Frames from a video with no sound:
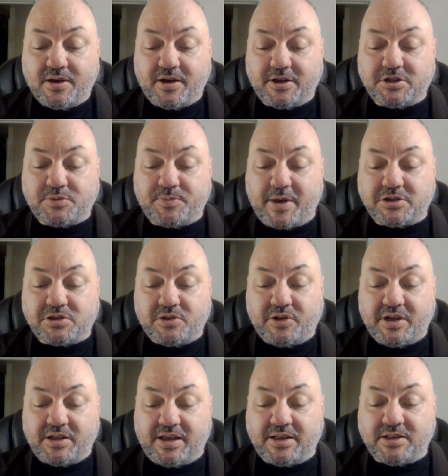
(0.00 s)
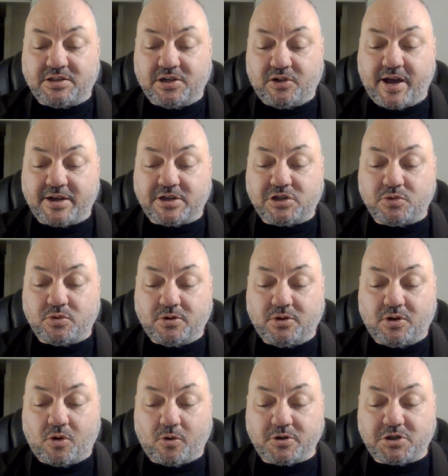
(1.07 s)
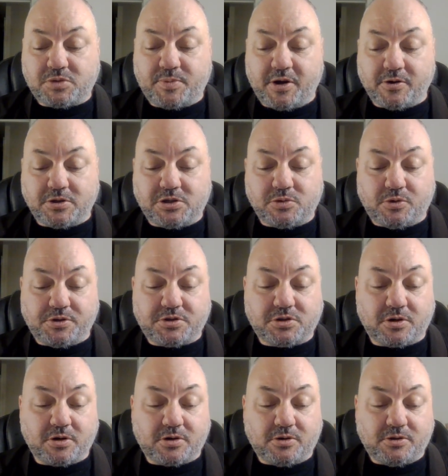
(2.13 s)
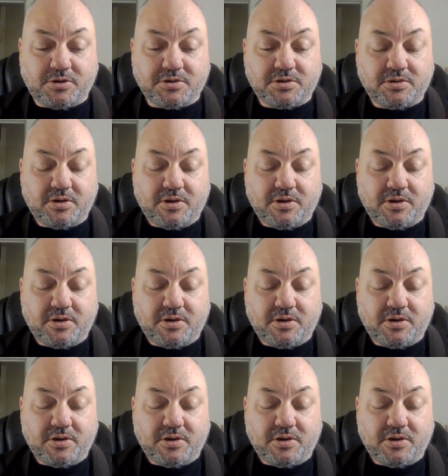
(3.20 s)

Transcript: especially in intellectual or spiritual circles.